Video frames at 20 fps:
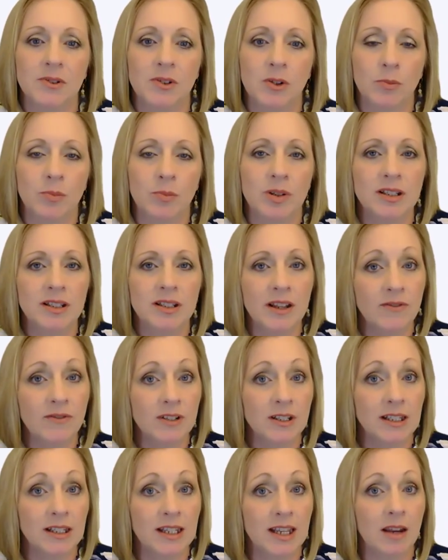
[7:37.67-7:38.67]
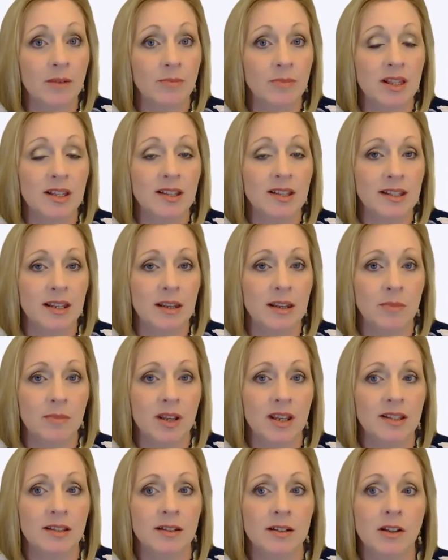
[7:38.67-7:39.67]
So, but it definitely can't be the same
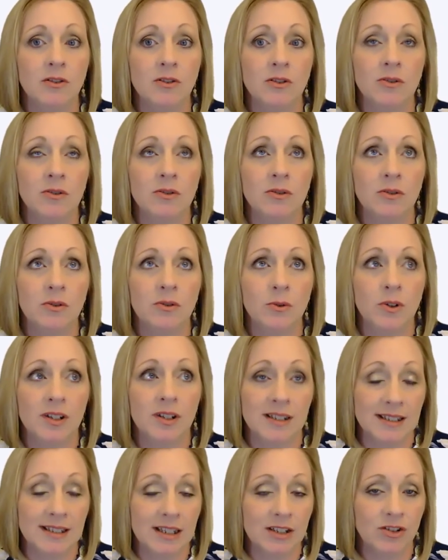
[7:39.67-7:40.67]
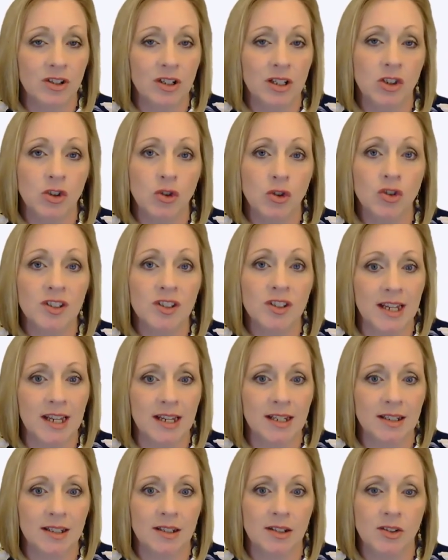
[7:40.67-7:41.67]
as another organization in your
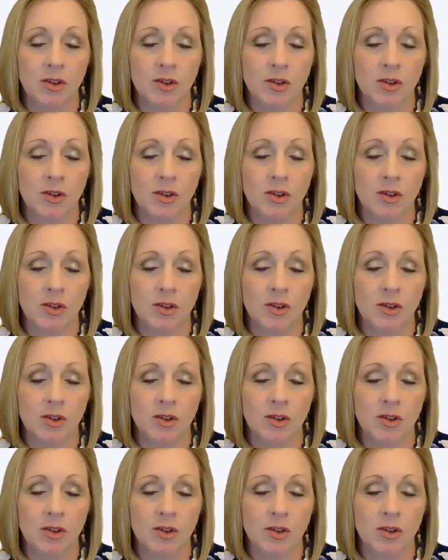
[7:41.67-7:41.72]
state.